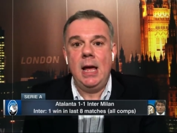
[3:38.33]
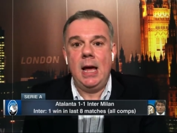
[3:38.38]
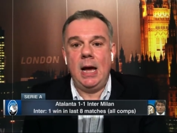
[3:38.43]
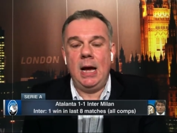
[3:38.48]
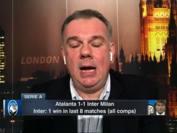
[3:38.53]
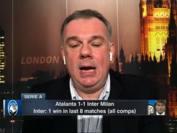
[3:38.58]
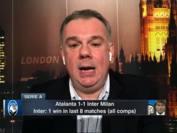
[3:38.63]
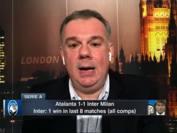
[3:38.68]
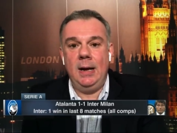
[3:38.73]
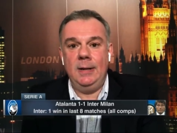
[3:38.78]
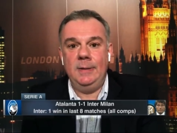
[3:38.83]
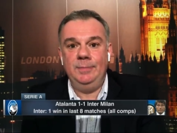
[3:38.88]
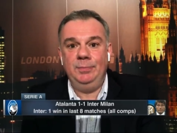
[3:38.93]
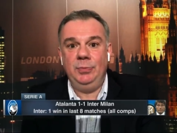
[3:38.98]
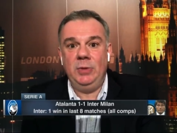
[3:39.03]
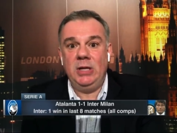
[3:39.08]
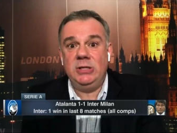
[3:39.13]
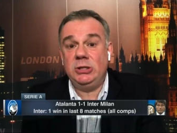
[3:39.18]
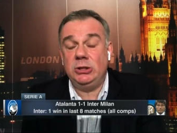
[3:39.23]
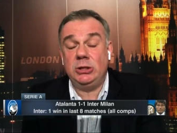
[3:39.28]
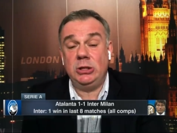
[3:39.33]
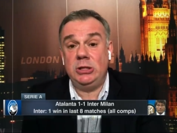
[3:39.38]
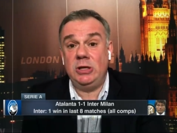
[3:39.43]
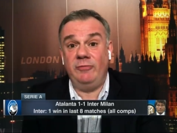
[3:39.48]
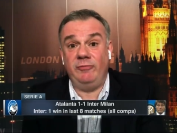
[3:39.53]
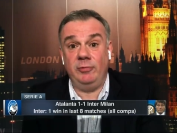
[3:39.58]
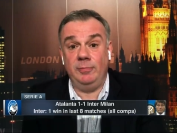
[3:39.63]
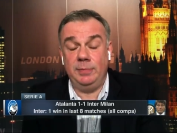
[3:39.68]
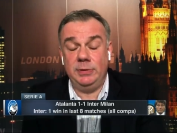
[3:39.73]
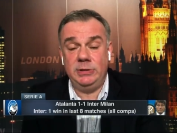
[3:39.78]
Um, it's just a
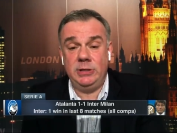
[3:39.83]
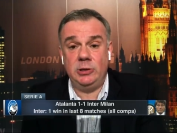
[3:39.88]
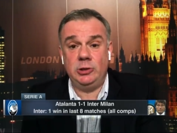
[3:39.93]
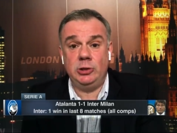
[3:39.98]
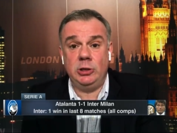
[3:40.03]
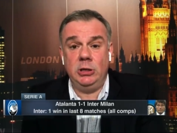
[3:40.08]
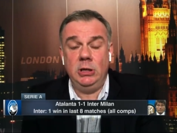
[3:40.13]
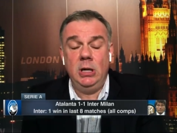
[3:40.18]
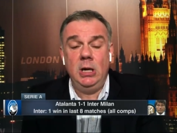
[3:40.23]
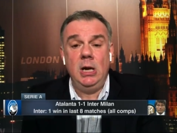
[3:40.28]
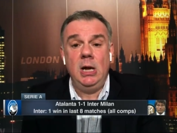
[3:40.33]
different position.